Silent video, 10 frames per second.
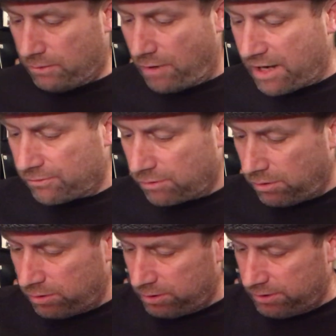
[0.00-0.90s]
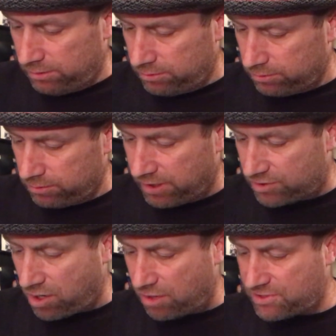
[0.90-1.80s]
Rock and roll
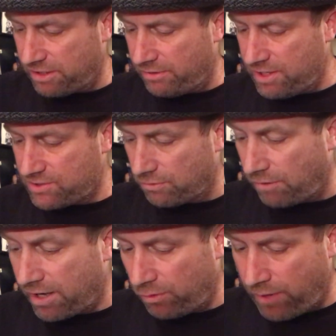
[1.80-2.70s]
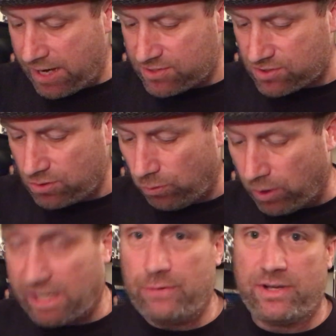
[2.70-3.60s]
guitar series record weights.
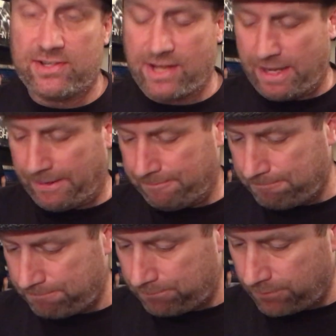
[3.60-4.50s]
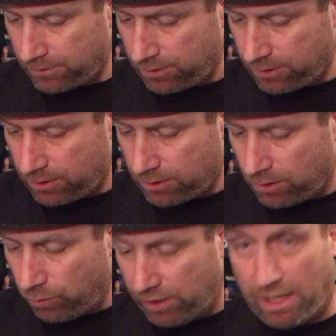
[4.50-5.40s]
What can we say?
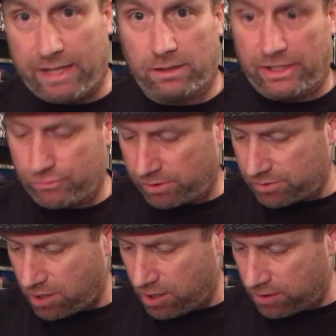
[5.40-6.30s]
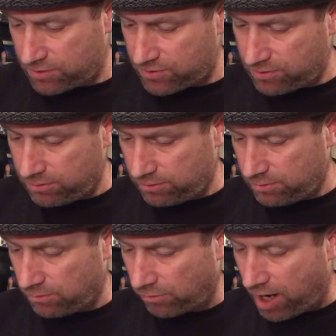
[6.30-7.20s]
We like electric guitars,
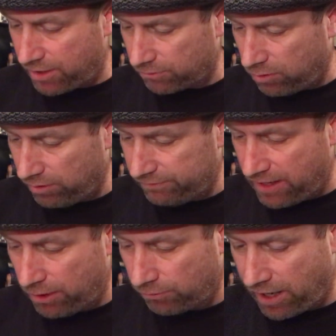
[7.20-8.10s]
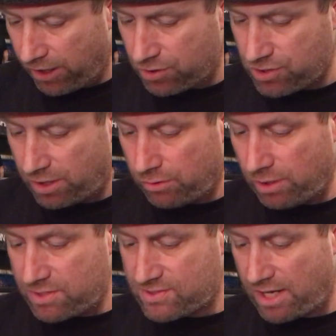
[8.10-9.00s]
rock and roll and vinyl records, and
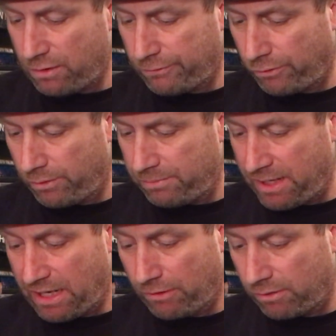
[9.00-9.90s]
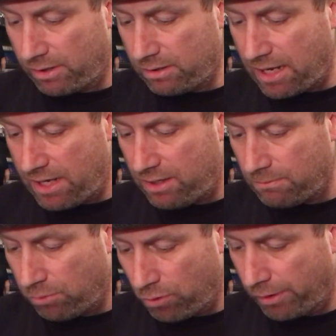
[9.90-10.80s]
couldn't settle for being a
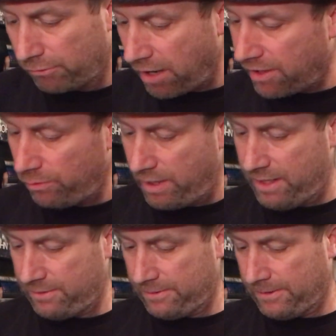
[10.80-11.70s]
boring record weight.